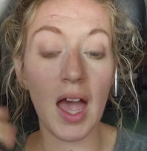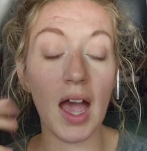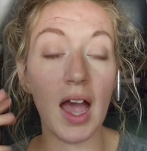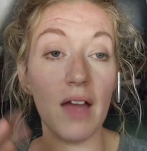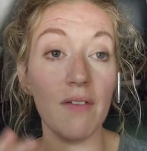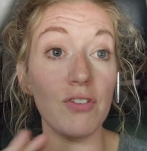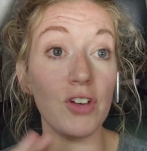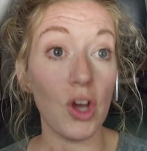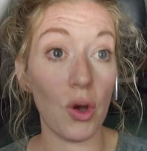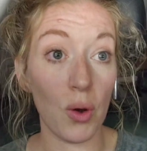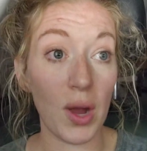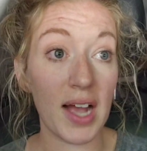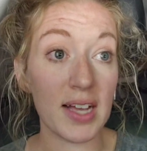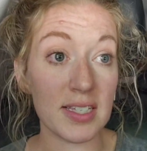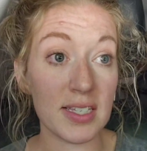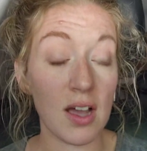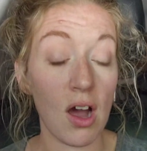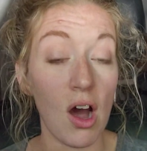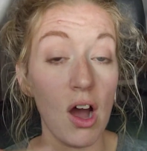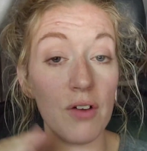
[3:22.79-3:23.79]
I have Go
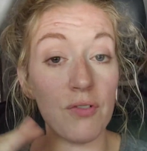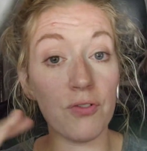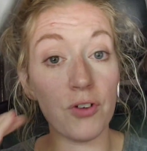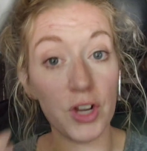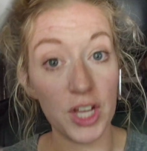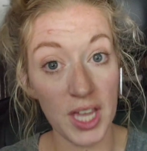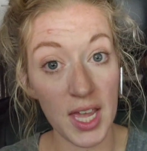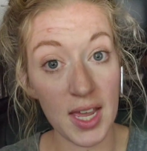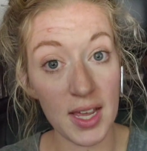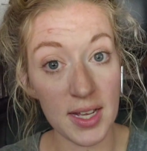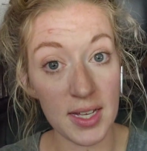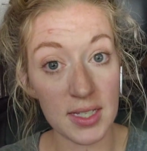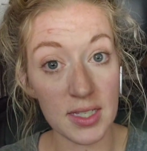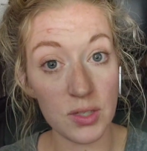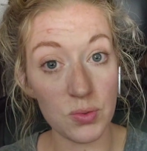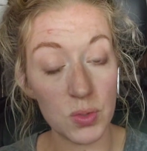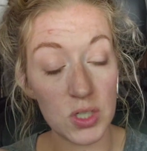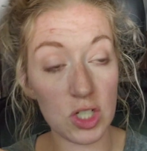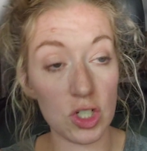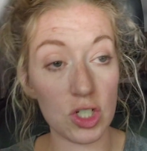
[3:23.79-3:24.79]
Ask God for
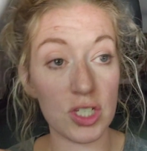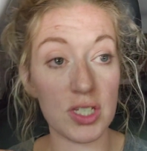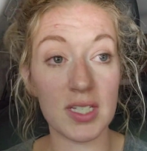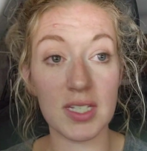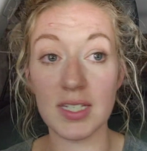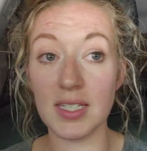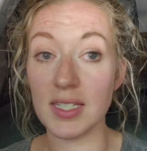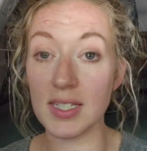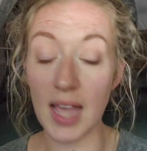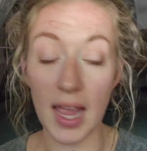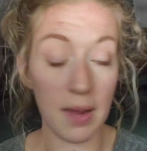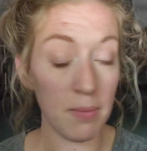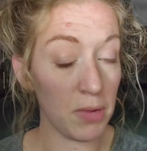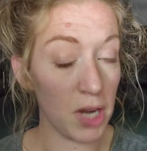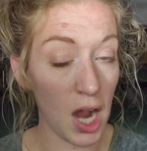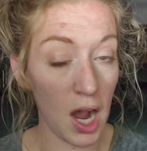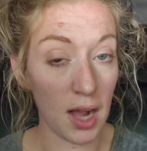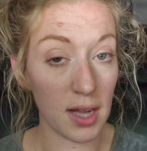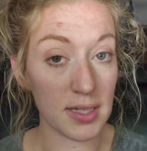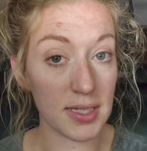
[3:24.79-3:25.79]
Kids, which is the same
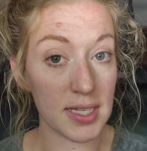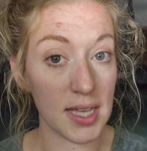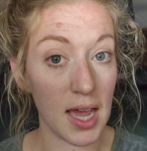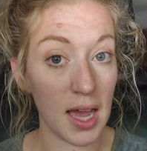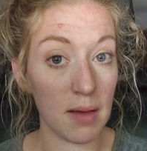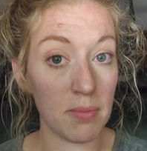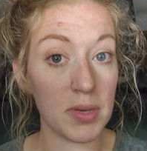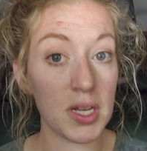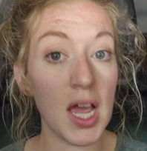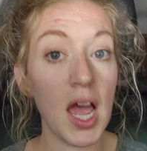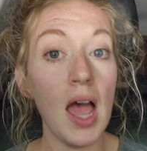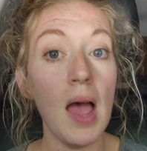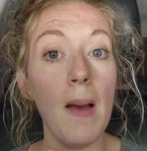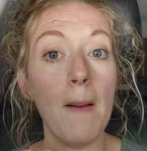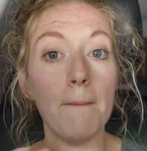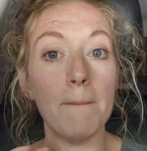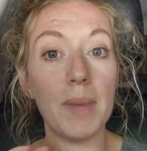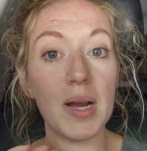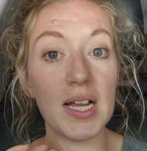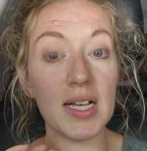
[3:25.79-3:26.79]
concept,
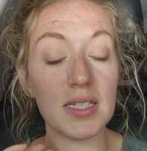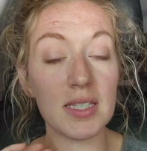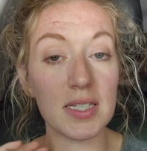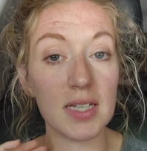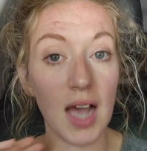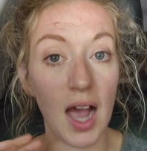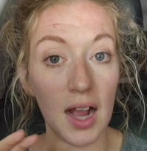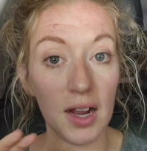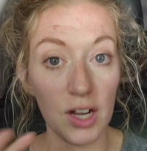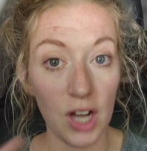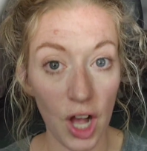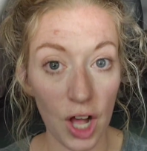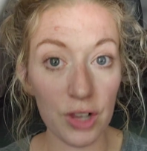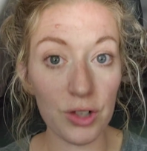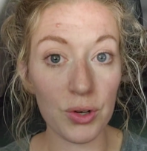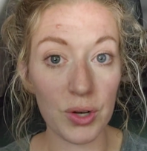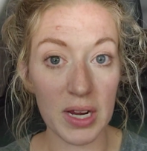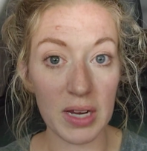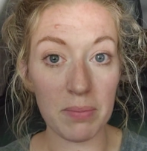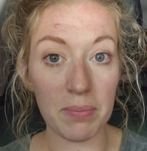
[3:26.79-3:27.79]
but it's got
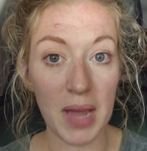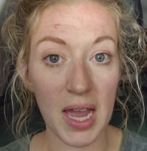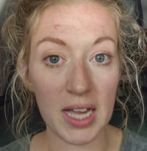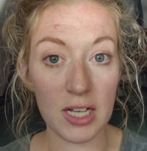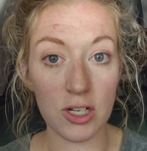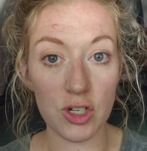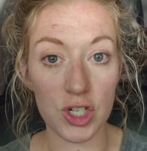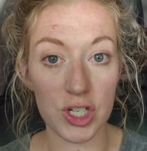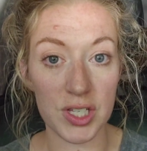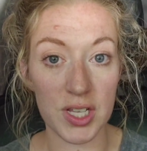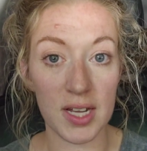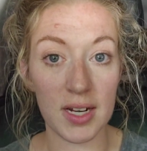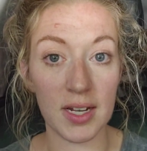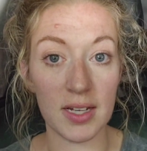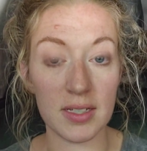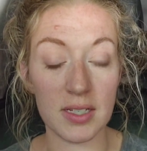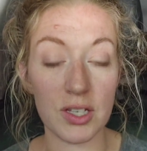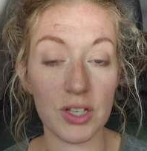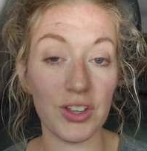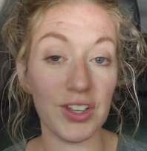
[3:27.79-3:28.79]
coloring pages in
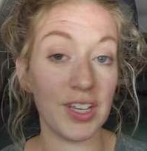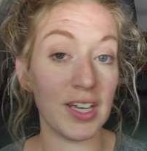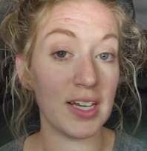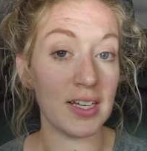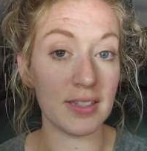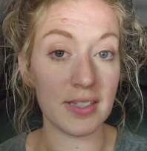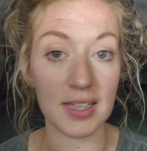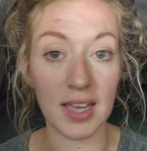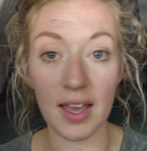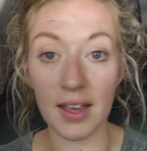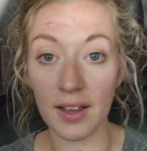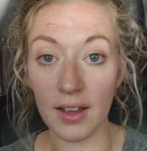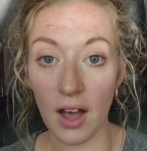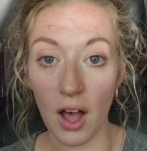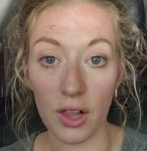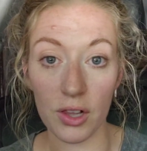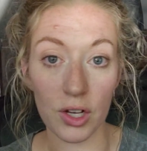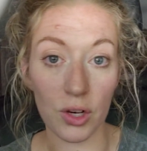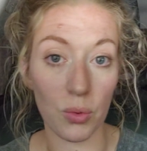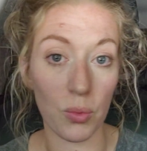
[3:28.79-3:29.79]
it so the kids can
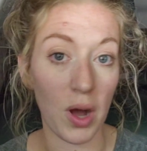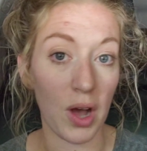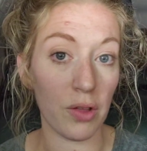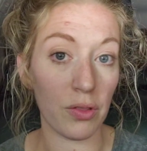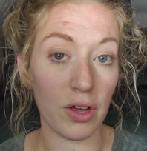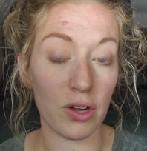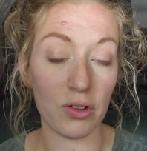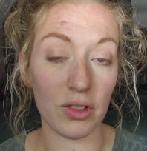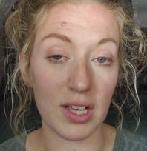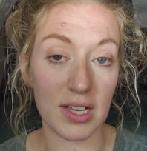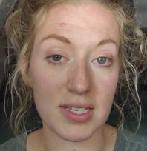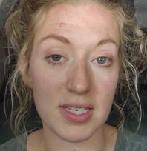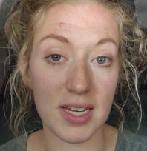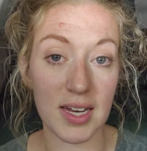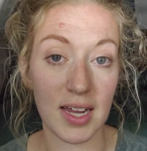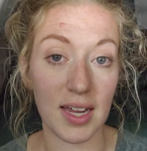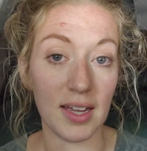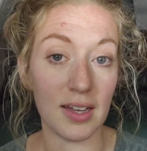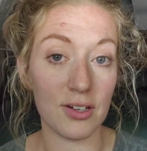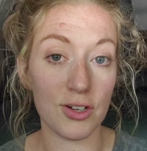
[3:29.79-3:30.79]
color while they're
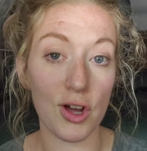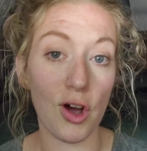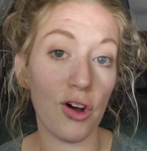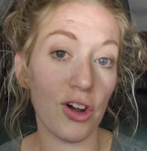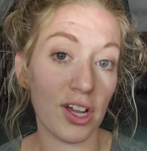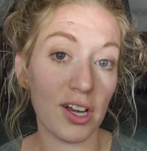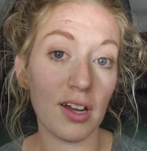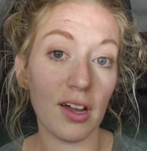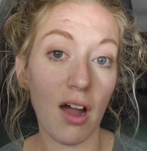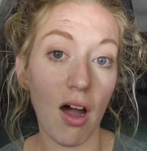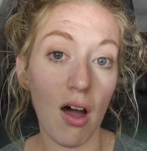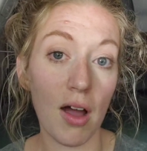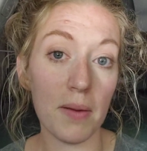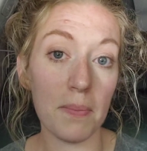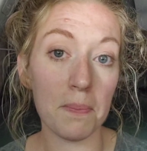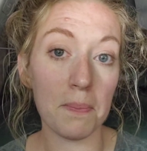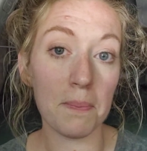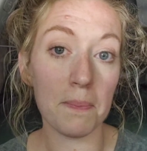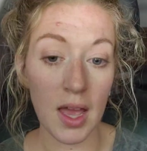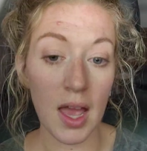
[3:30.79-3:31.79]
listening and talking to God.